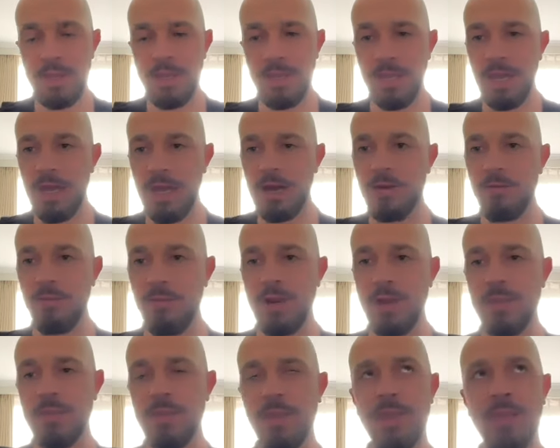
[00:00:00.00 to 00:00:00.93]
Yeah,
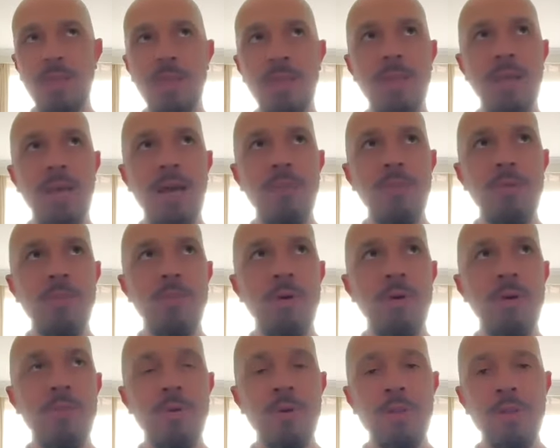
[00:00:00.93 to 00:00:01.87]
well, I think at the
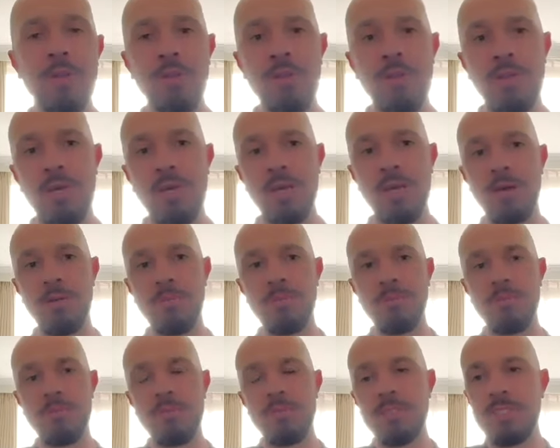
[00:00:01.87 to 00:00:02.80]
moment,
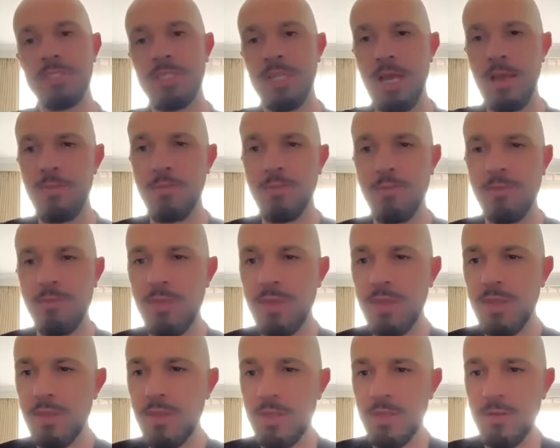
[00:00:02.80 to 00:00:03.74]
depth
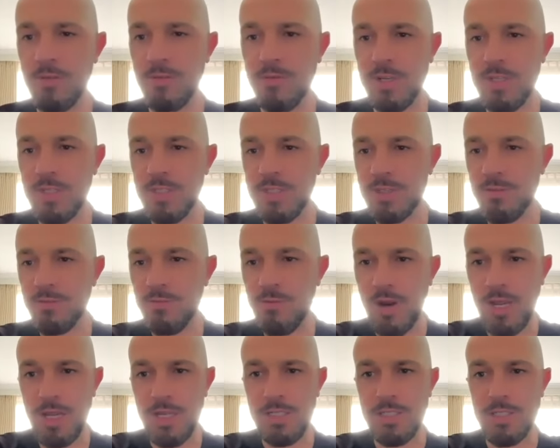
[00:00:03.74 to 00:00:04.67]
in the defensive
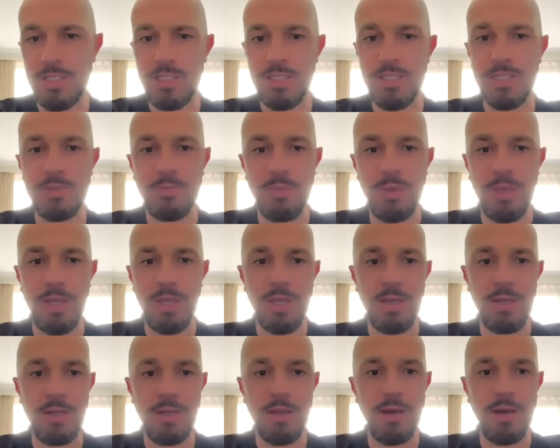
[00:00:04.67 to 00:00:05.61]
ranks is
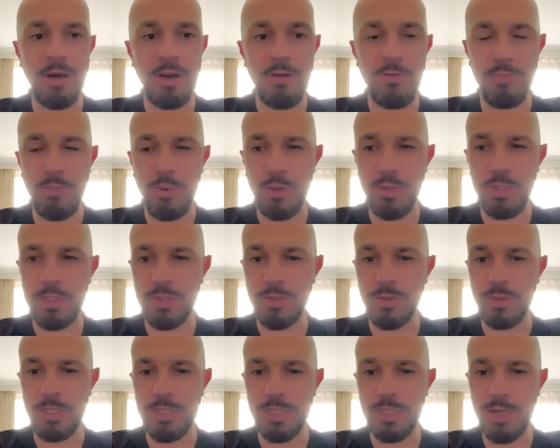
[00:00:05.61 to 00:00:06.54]
being kind of pushed to
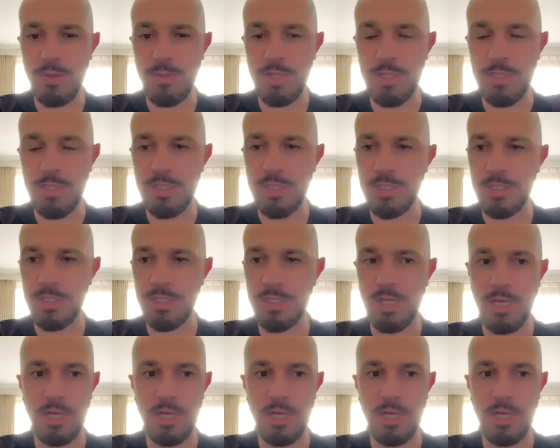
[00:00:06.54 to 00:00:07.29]
its limits.